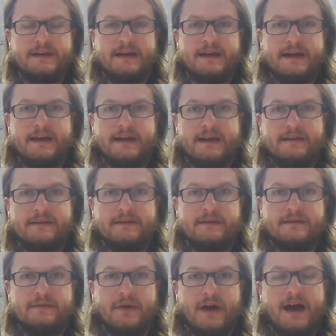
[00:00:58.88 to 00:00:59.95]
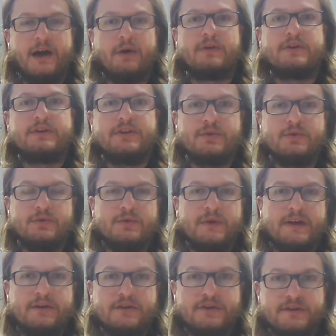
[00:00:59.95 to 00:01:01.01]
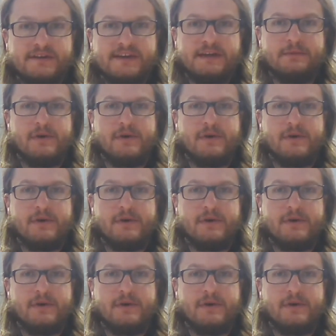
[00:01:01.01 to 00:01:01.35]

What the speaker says: And how are you a good team